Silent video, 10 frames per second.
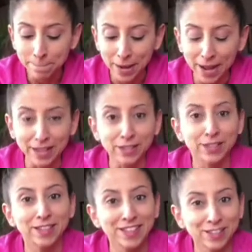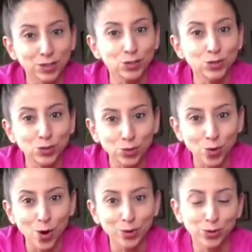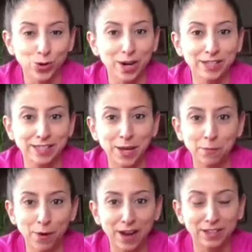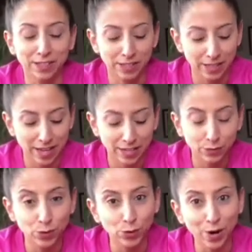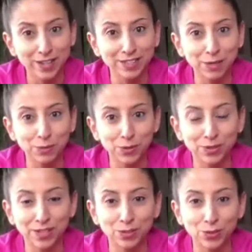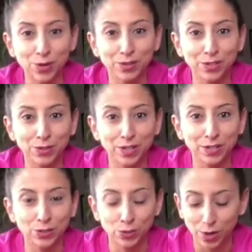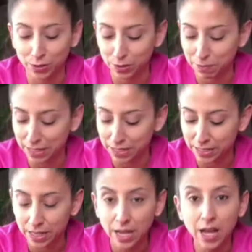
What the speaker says: But it's a strong tricep practice, and if your triceps aren't that strong, then you're going to struggle a bit.